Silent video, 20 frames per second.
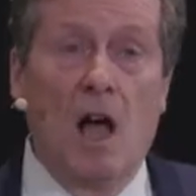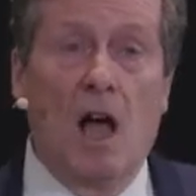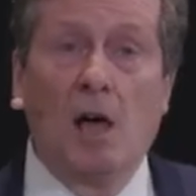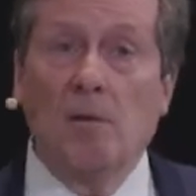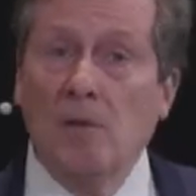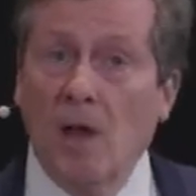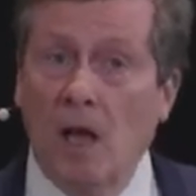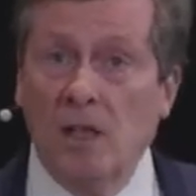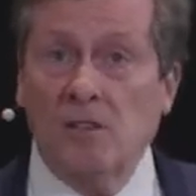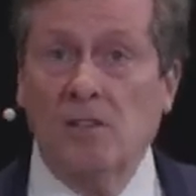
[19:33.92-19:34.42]

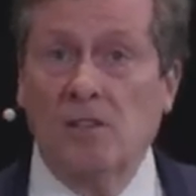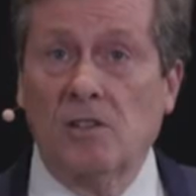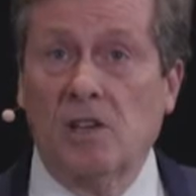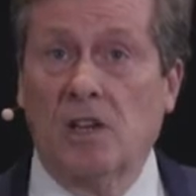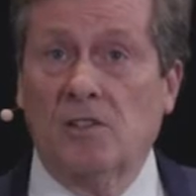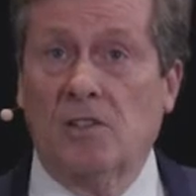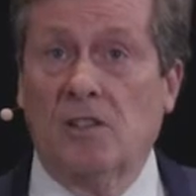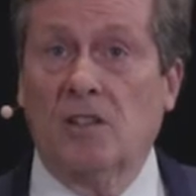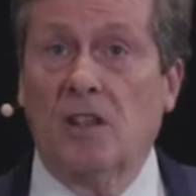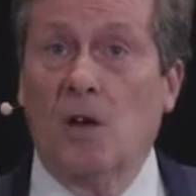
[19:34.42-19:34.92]
I'm not
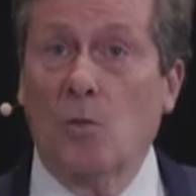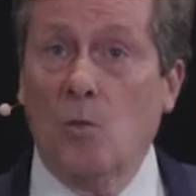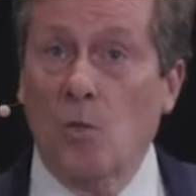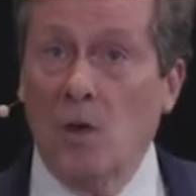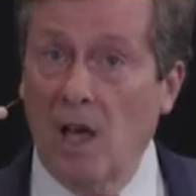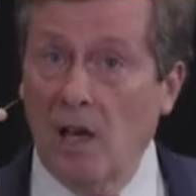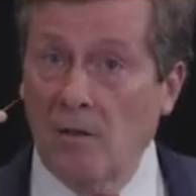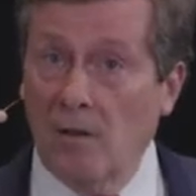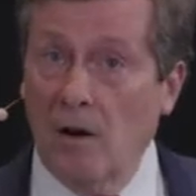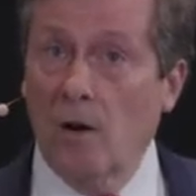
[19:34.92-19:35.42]
suggesting that.
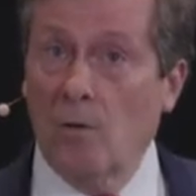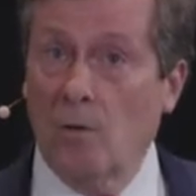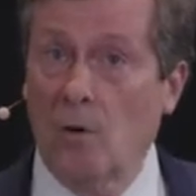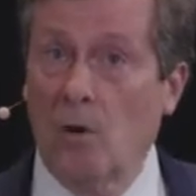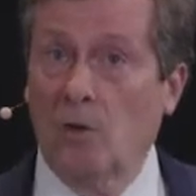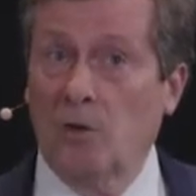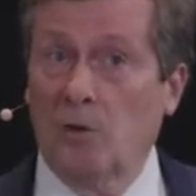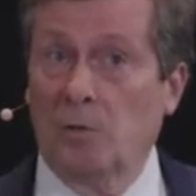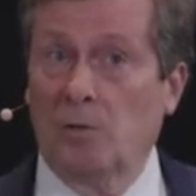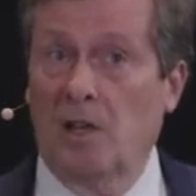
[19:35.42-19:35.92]
We have our
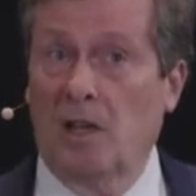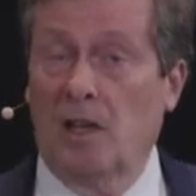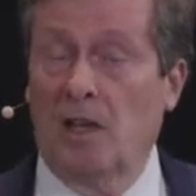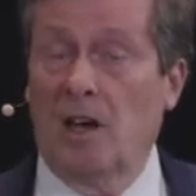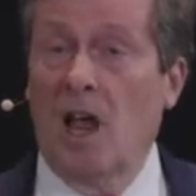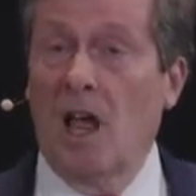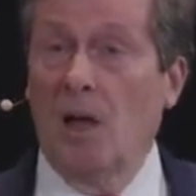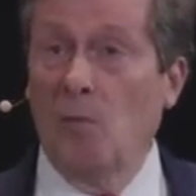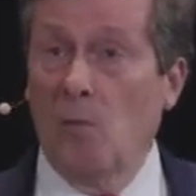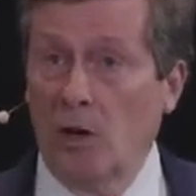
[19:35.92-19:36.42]
role to play,
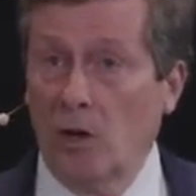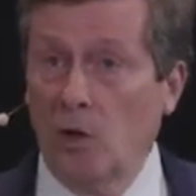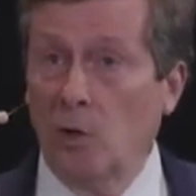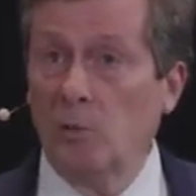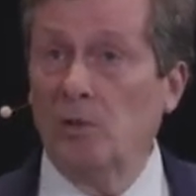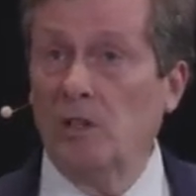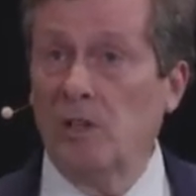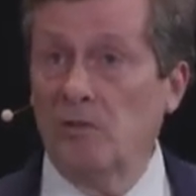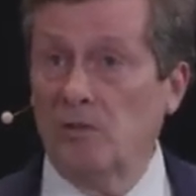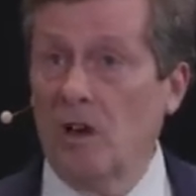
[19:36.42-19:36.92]
and I am one who
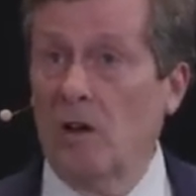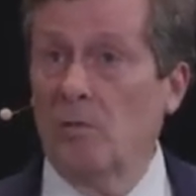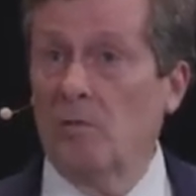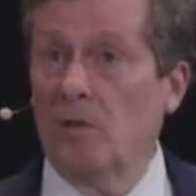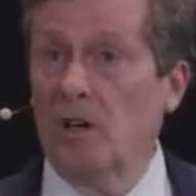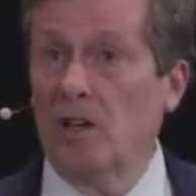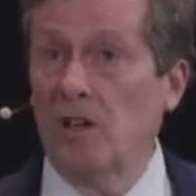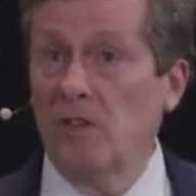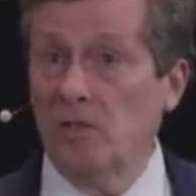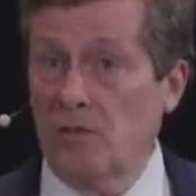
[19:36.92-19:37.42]
believes
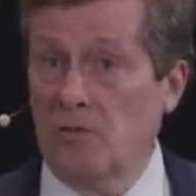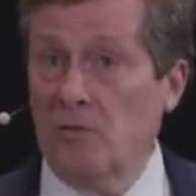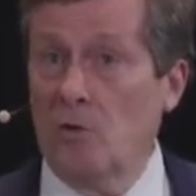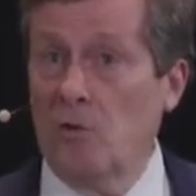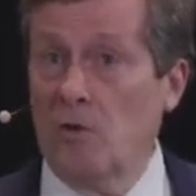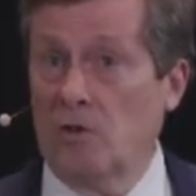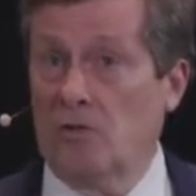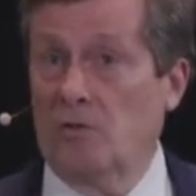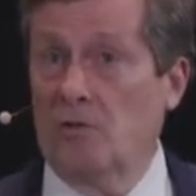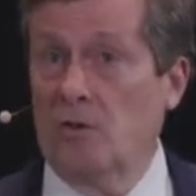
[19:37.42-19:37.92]
government is a
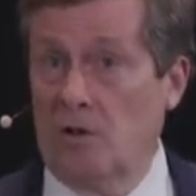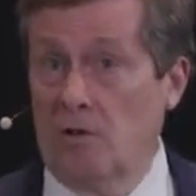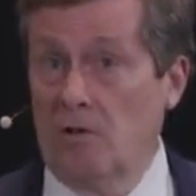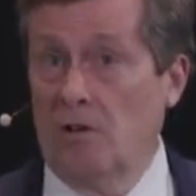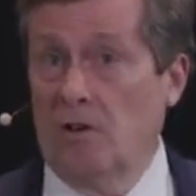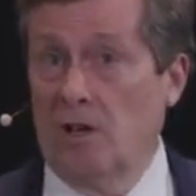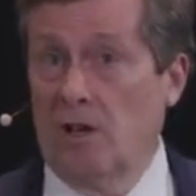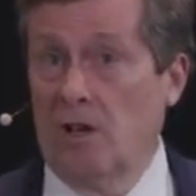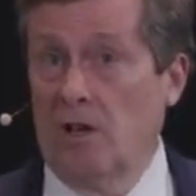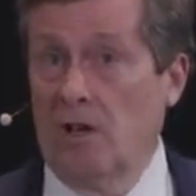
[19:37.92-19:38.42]
force for
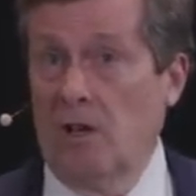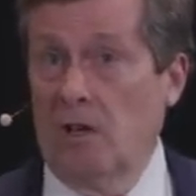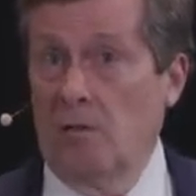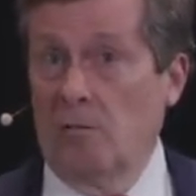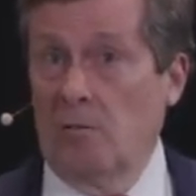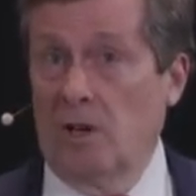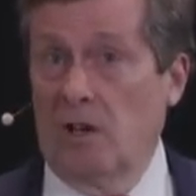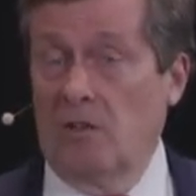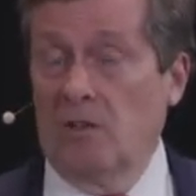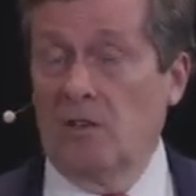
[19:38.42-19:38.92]
good.
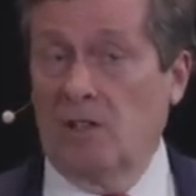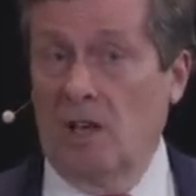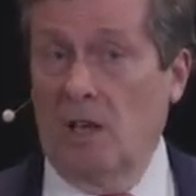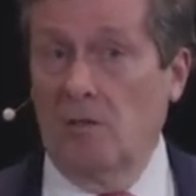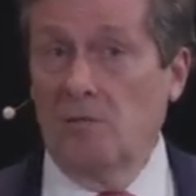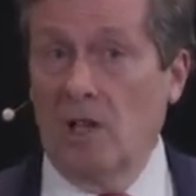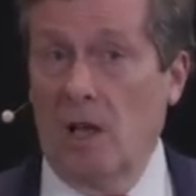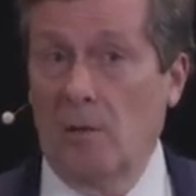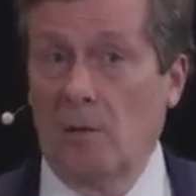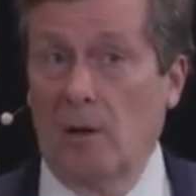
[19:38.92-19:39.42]
But at the
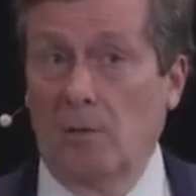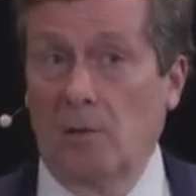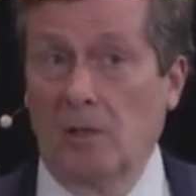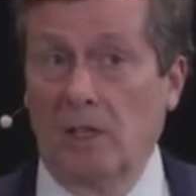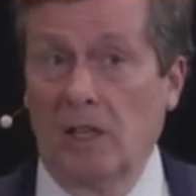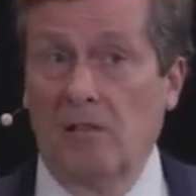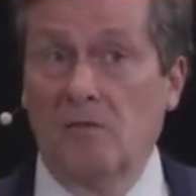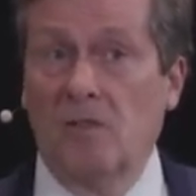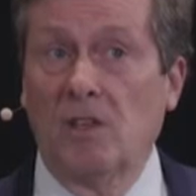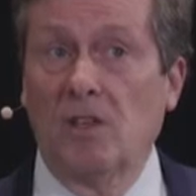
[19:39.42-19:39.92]
same time, I
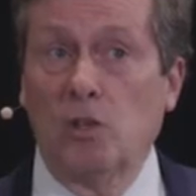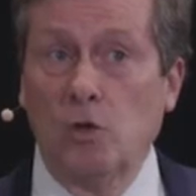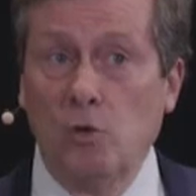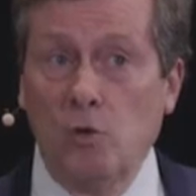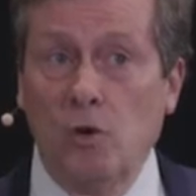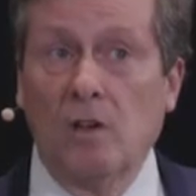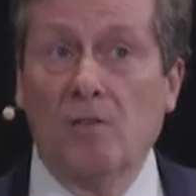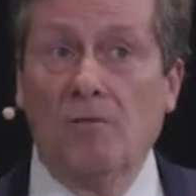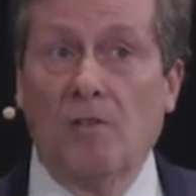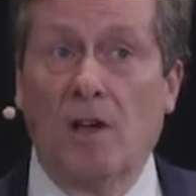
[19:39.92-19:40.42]
believe that
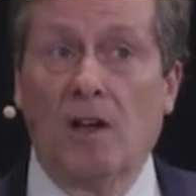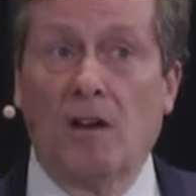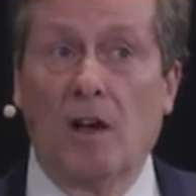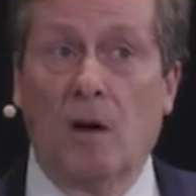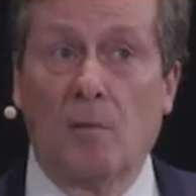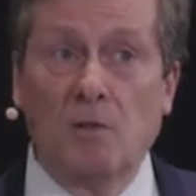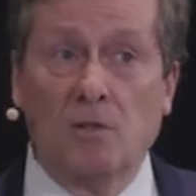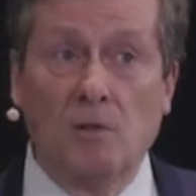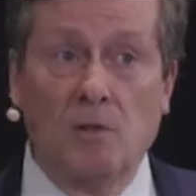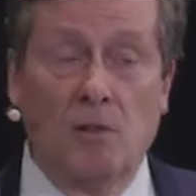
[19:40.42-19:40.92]
you can find
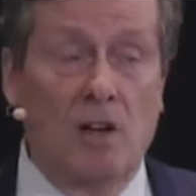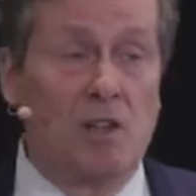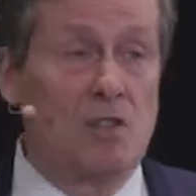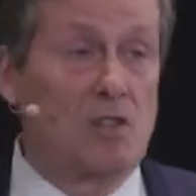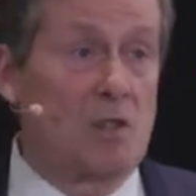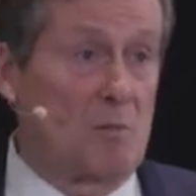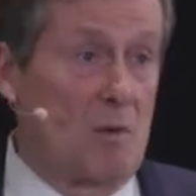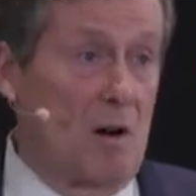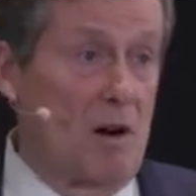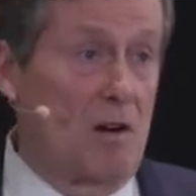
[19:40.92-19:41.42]
opportunities
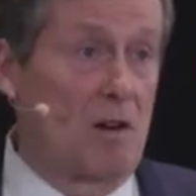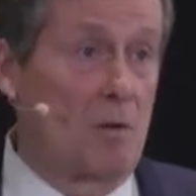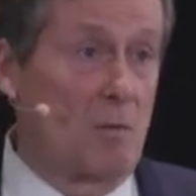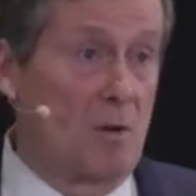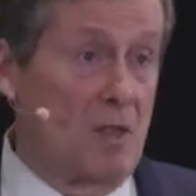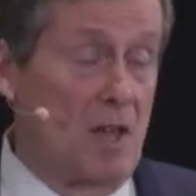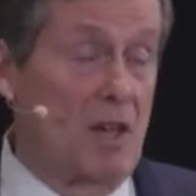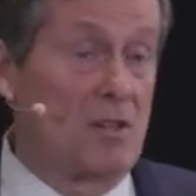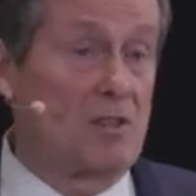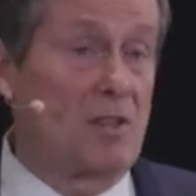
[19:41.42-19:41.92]
to partner
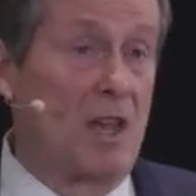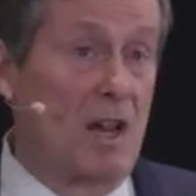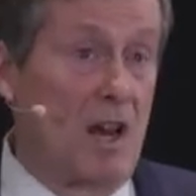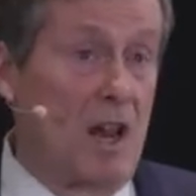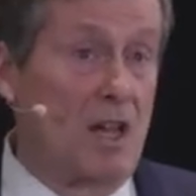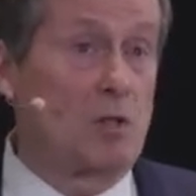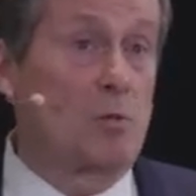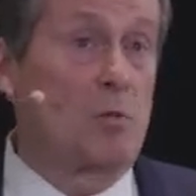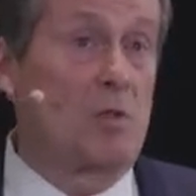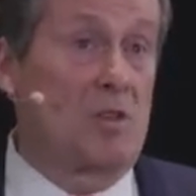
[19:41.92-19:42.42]
with us and
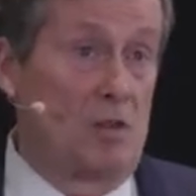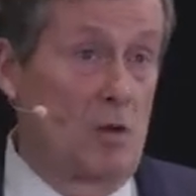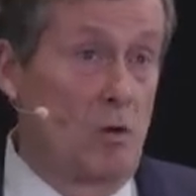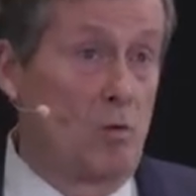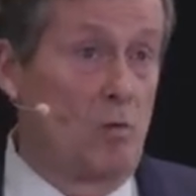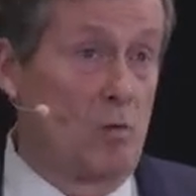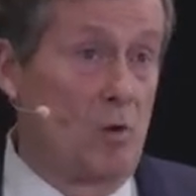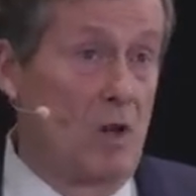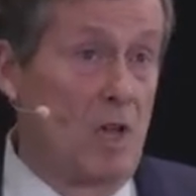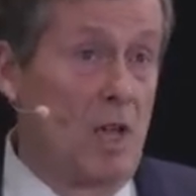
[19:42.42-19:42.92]
us with
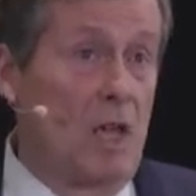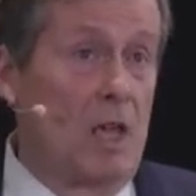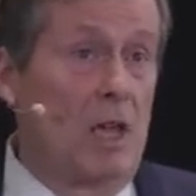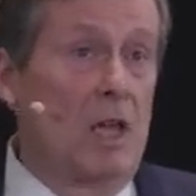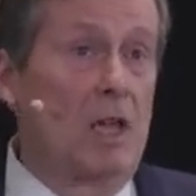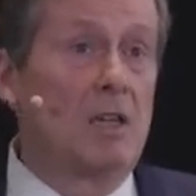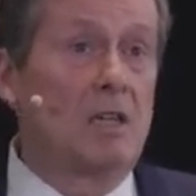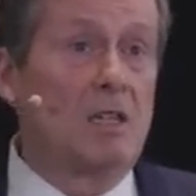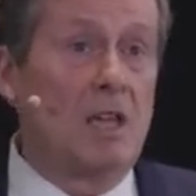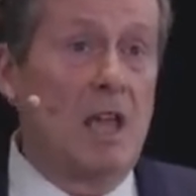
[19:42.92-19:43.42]
you
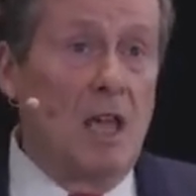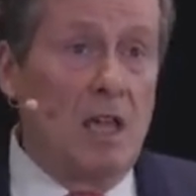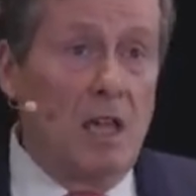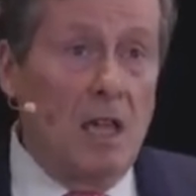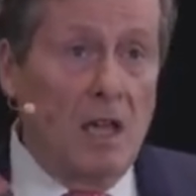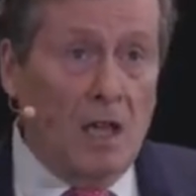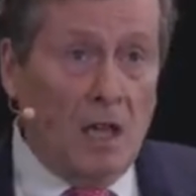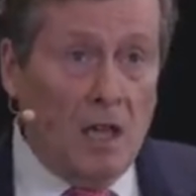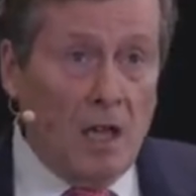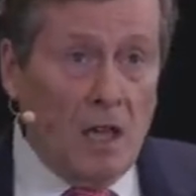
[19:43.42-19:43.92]
in
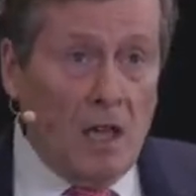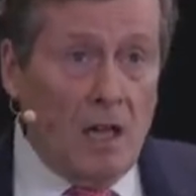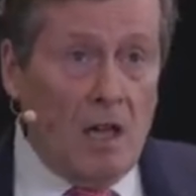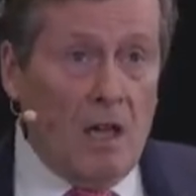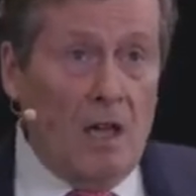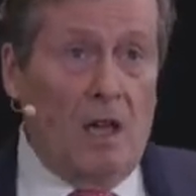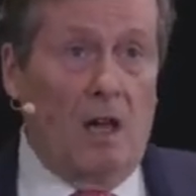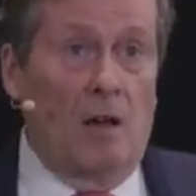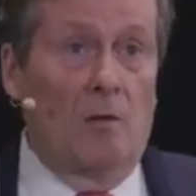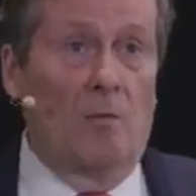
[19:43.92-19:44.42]
taking
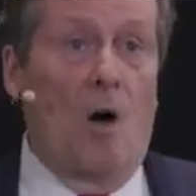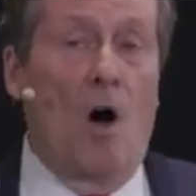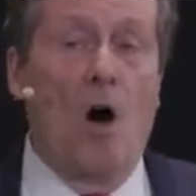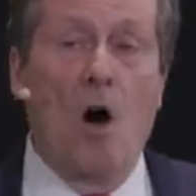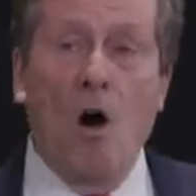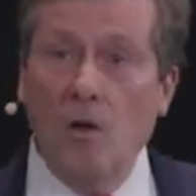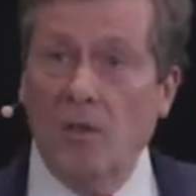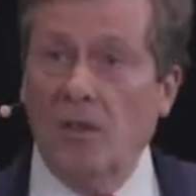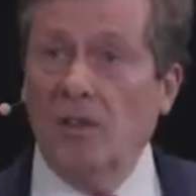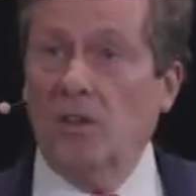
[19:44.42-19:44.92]

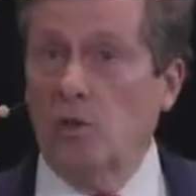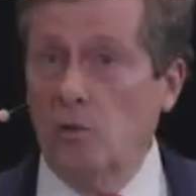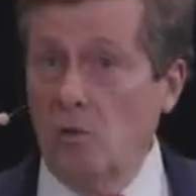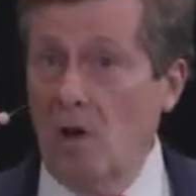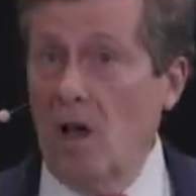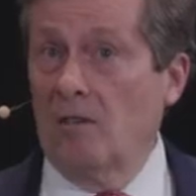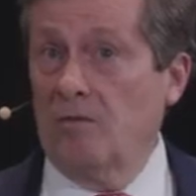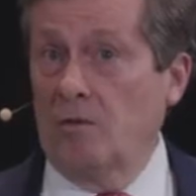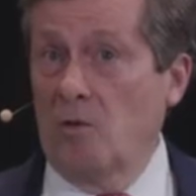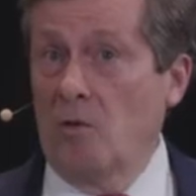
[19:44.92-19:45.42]
all that you
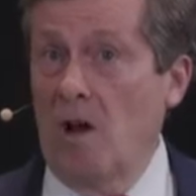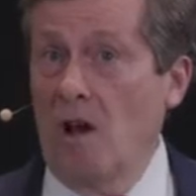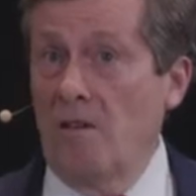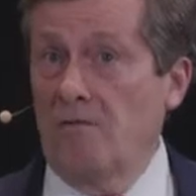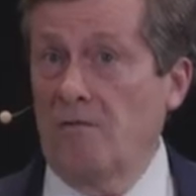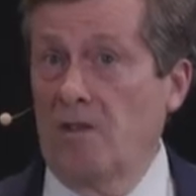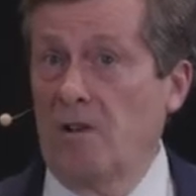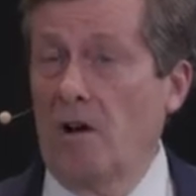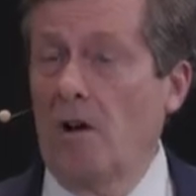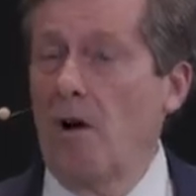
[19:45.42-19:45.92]
have to
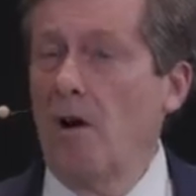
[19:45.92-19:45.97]
offer,